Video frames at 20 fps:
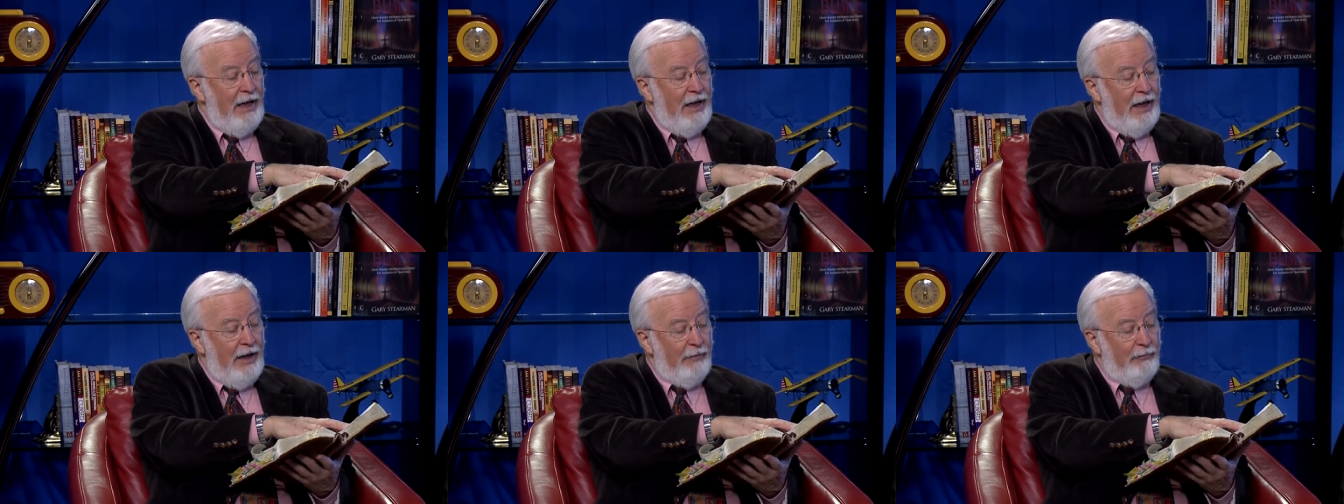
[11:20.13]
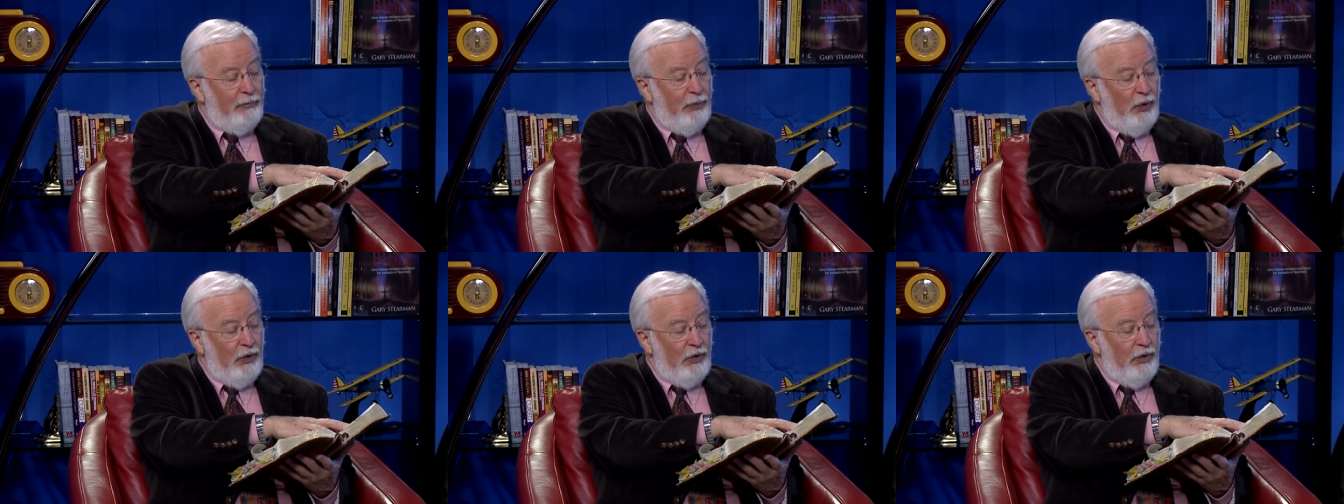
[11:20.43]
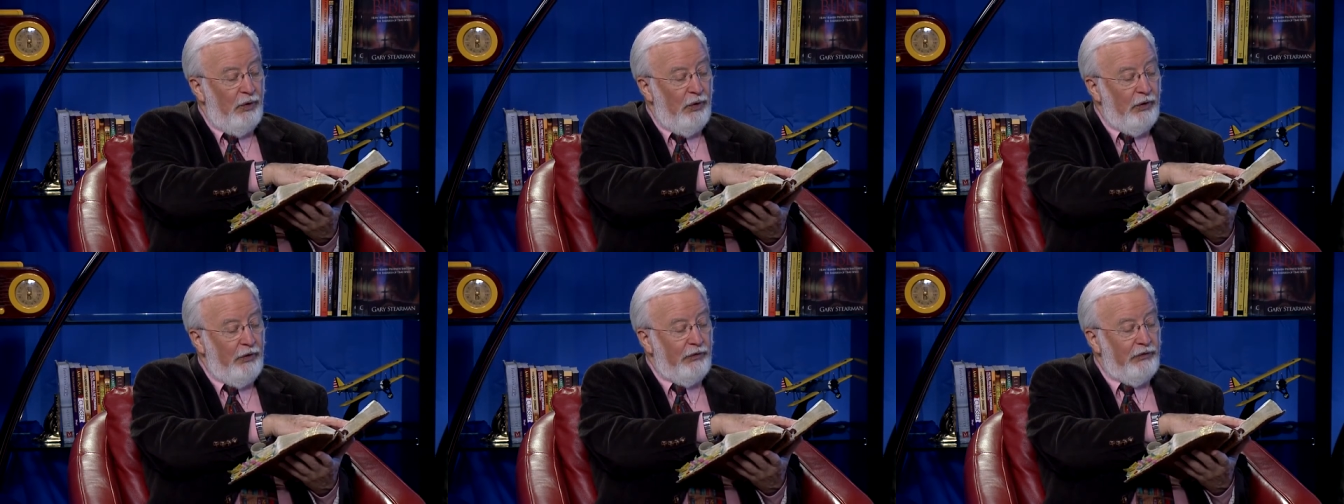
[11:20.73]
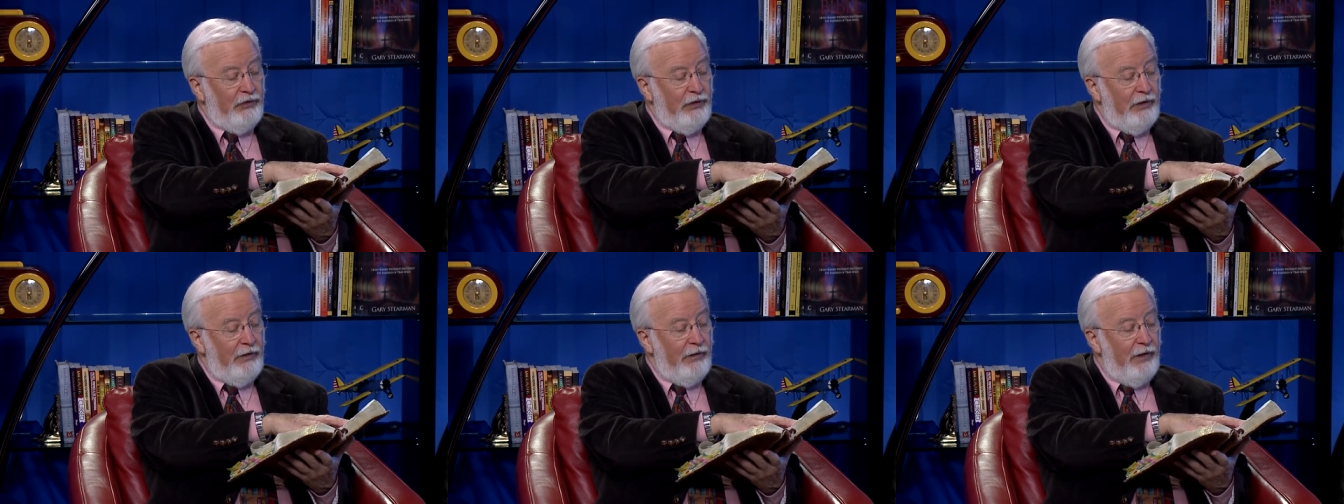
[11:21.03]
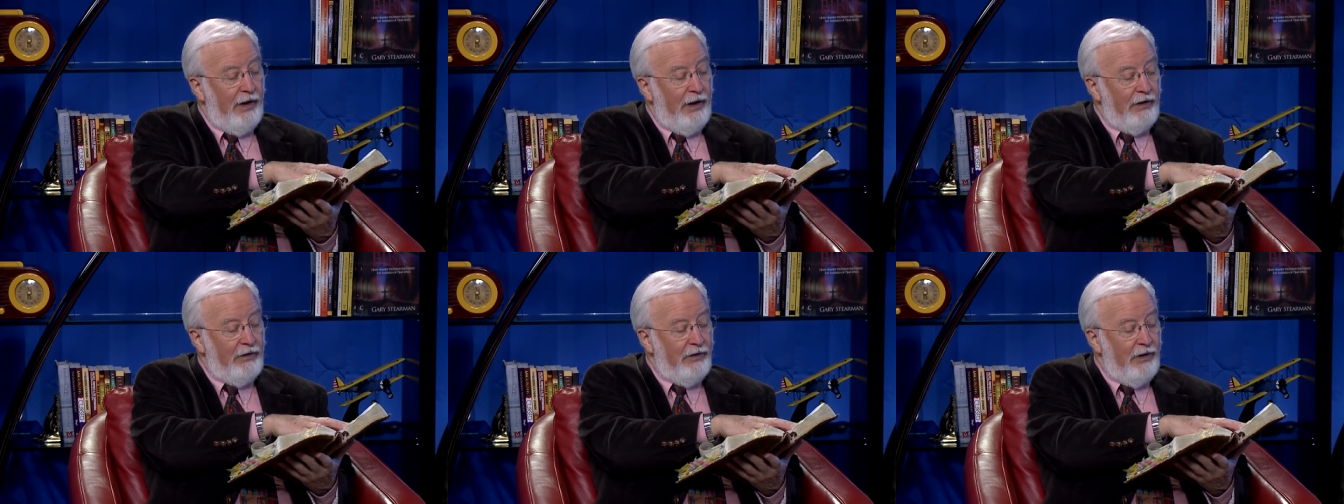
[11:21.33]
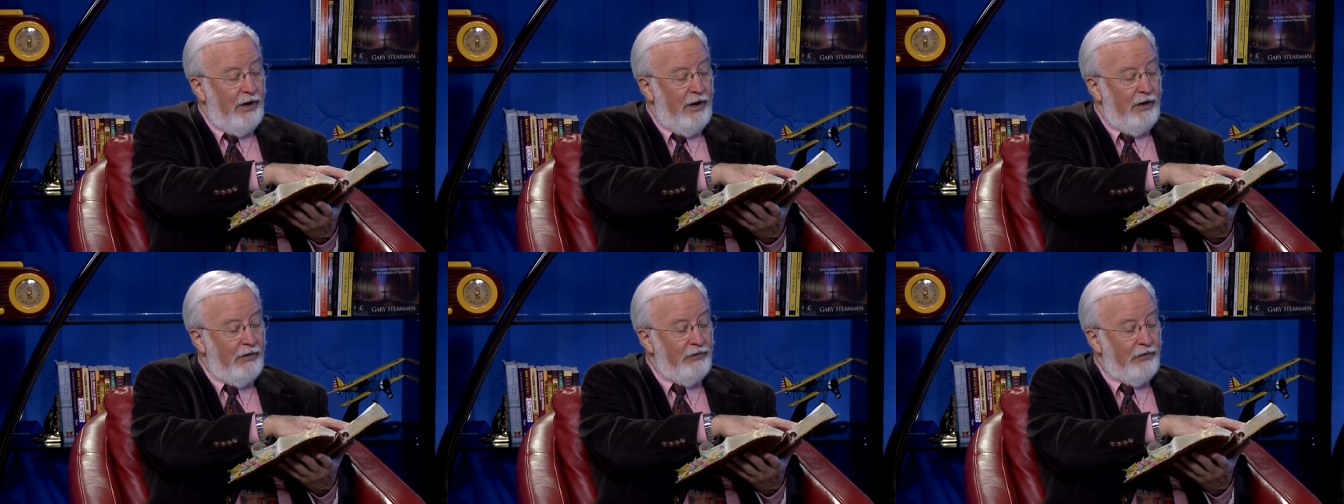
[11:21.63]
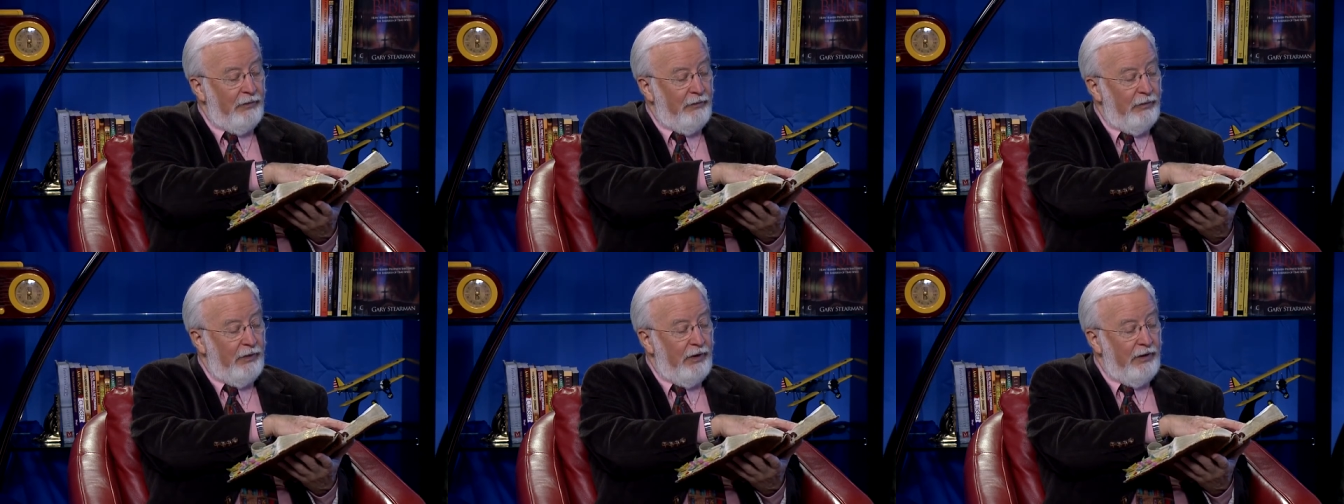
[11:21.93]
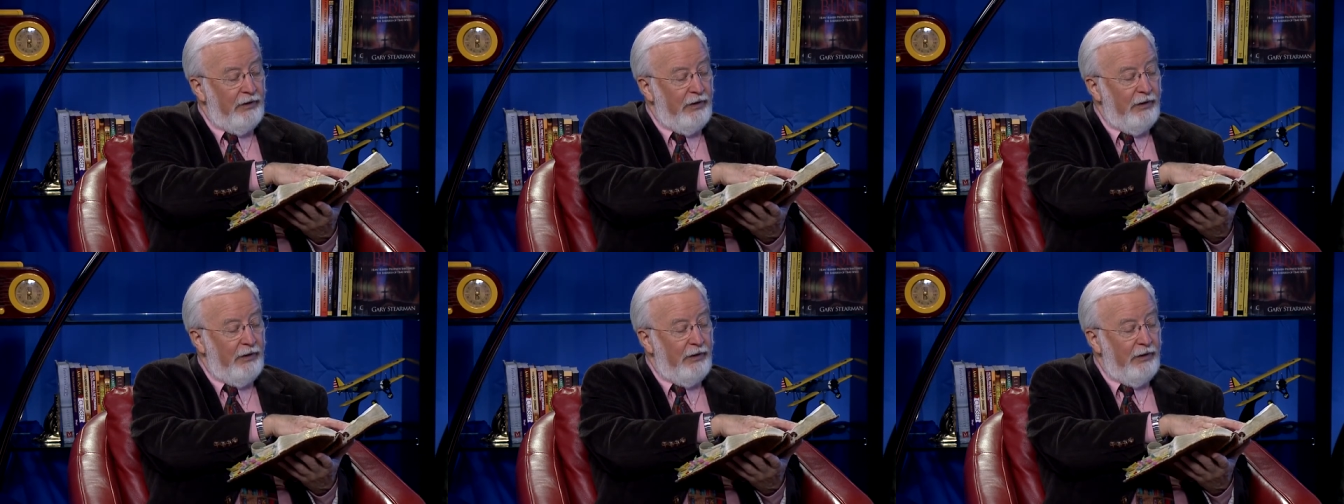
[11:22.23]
and put hooks into thy jaws and bring